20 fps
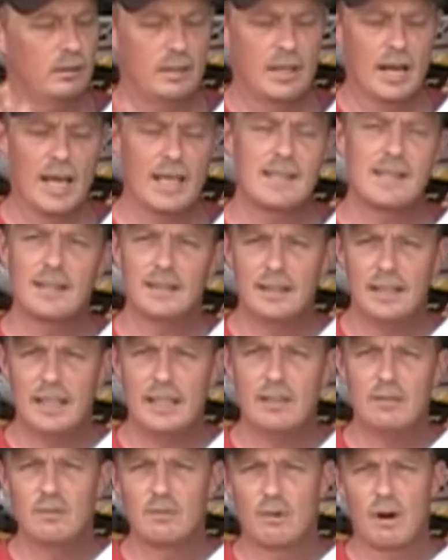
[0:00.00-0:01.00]
nice and
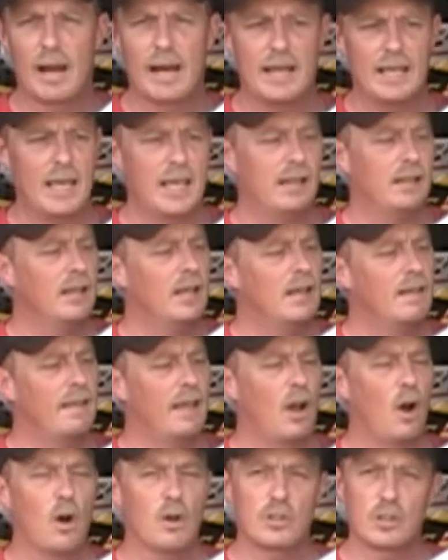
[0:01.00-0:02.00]
neat right in.
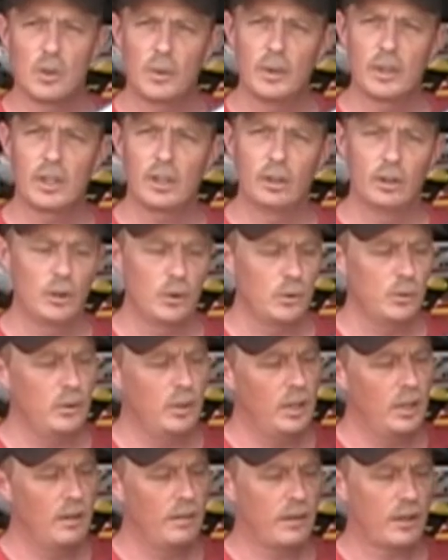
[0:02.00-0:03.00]
They also include
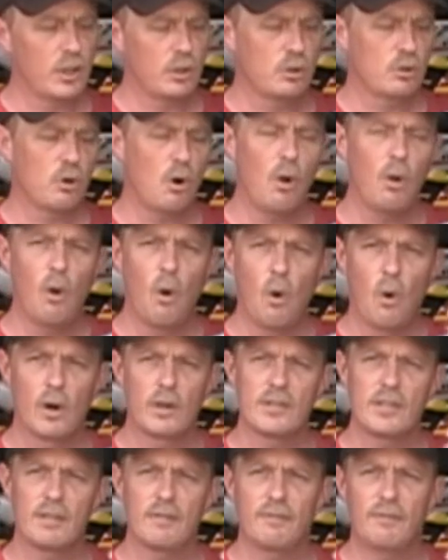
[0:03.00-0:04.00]
the control
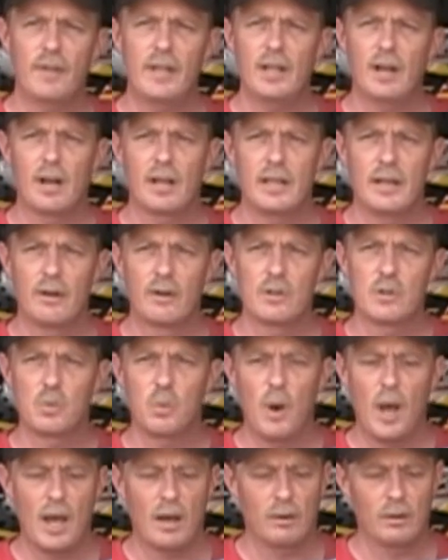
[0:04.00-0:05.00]
horns that fit on here as
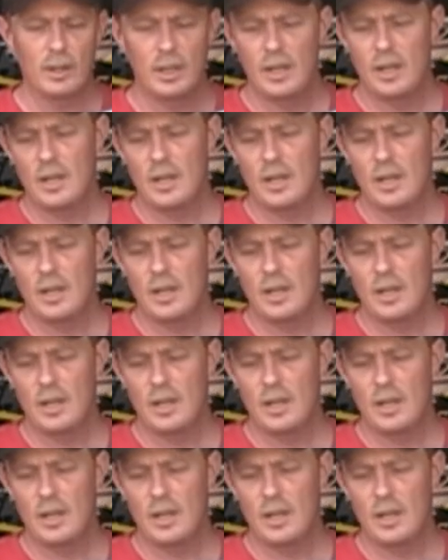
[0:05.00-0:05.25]
well.